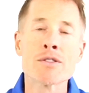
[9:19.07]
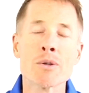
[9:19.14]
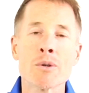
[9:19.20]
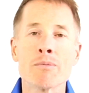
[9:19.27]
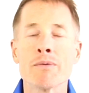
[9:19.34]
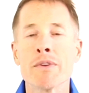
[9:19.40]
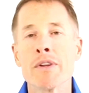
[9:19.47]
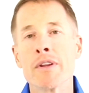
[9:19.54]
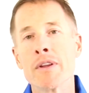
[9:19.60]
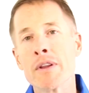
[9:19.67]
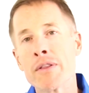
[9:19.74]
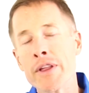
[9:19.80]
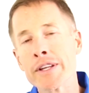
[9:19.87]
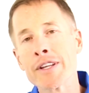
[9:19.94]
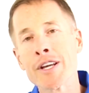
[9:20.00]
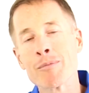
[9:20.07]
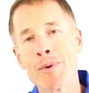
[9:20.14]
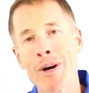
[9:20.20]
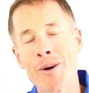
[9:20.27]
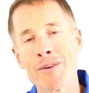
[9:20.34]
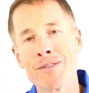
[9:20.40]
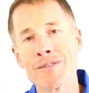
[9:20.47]
So thinking
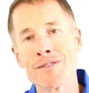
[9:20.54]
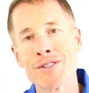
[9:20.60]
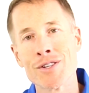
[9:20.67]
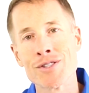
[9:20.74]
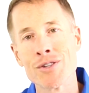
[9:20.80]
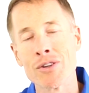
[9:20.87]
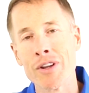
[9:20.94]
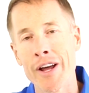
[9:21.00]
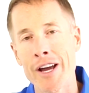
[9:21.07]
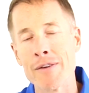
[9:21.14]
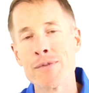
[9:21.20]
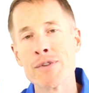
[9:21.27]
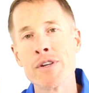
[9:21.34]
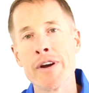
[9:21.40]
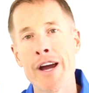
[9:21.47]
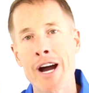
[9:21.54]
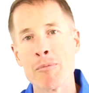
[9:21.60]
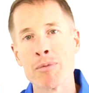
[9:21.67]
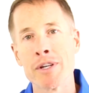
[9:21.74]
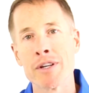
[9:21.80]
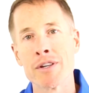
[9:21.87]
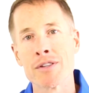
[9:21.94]
about just your life and your
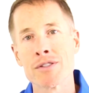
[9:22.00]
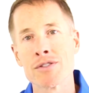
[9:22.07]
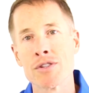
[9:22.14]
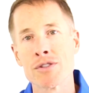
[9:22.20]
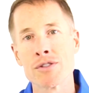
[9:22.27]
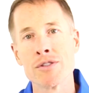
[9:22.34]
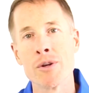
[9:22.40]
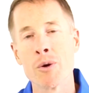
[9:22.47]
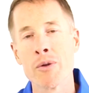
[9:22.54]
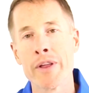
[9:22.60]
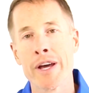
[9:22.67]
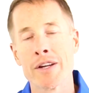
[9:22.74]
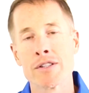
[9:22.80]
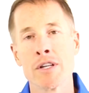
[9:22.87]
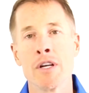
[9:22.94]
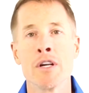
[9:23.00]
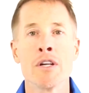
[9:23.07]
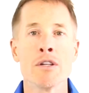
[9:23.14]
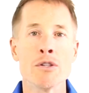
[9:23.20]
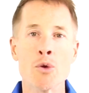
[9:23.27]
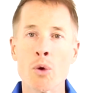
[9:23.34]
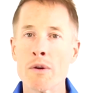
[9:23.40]
happiness, just know that
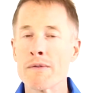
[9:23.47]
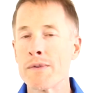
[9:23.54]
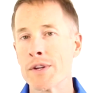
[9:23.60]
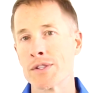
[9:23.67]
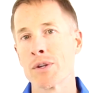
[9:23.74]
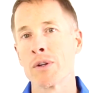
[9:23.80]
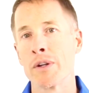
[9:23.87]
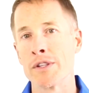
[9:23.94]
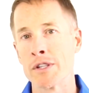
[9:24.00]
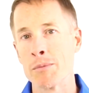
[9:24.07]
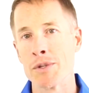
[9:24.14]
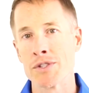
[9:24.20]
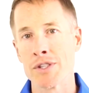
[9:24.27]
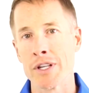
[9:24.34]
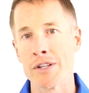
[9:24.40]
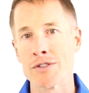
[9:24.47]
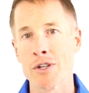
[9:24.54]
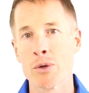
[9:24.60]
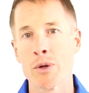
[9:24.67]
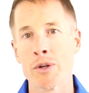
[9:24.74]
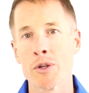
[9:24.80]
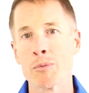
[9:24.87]
your physical intimacy is a
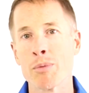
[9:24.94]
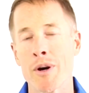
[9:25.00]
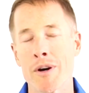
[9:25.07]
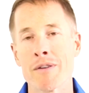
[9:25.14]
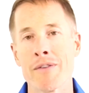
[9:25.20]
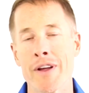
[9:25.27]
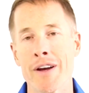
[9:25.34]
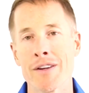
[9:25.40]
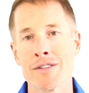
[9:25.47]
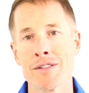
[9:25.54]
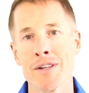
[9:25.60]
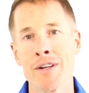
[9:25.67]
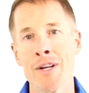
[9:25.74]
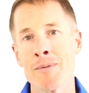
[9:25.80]
critical part of that.